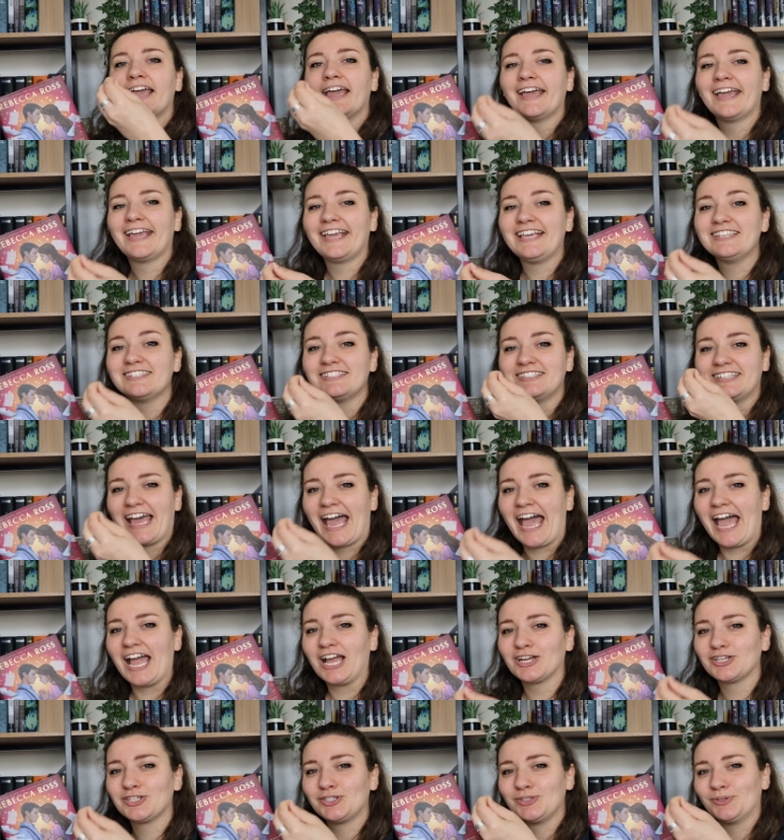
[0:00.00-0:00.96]
He's an
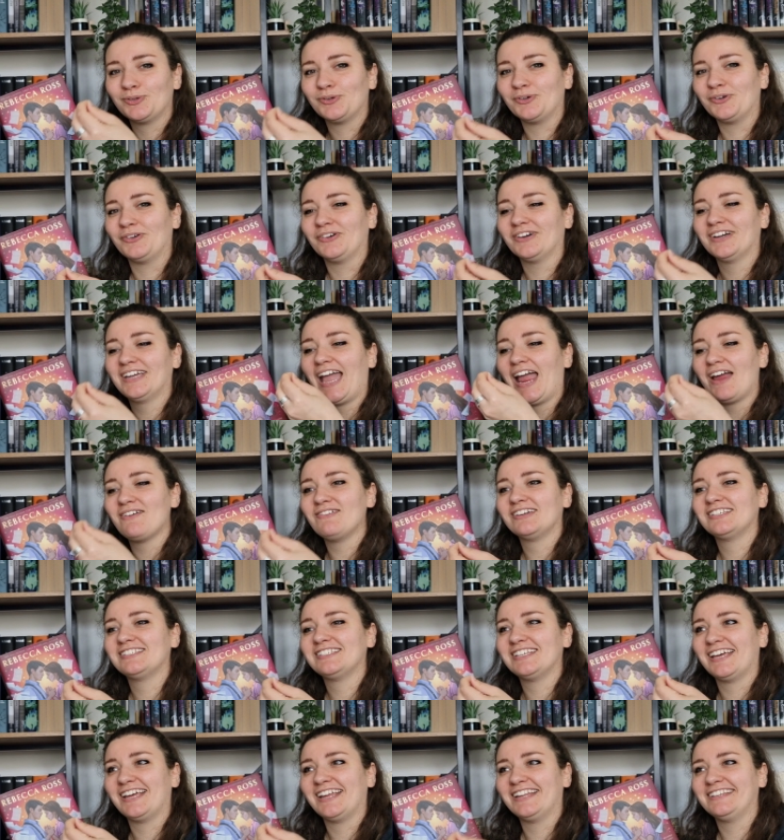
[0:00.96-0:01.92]
actual
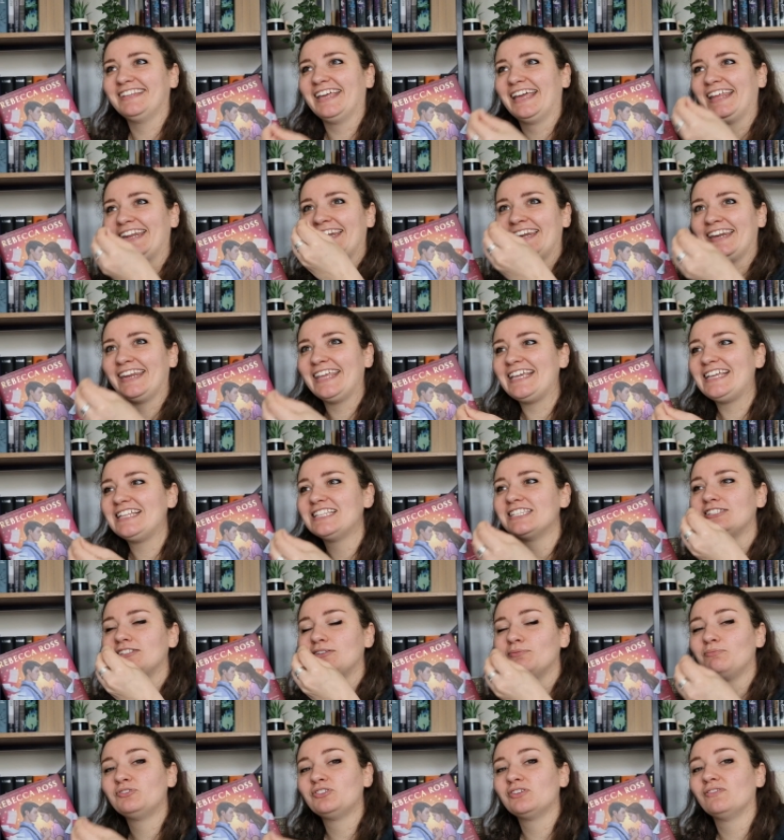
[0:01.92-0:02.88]
character that needs
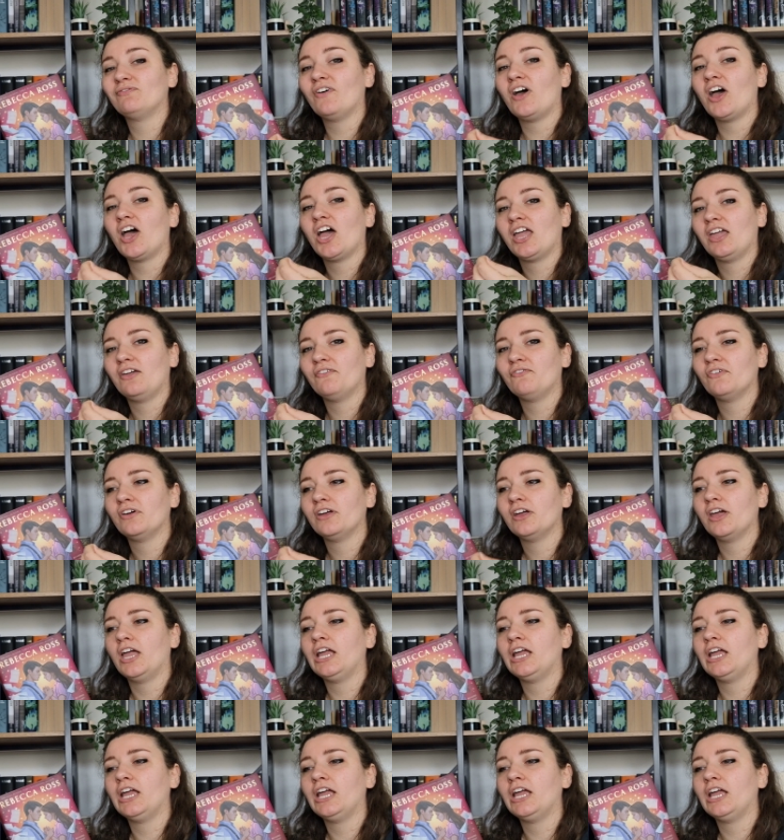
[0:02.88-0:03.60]
to survive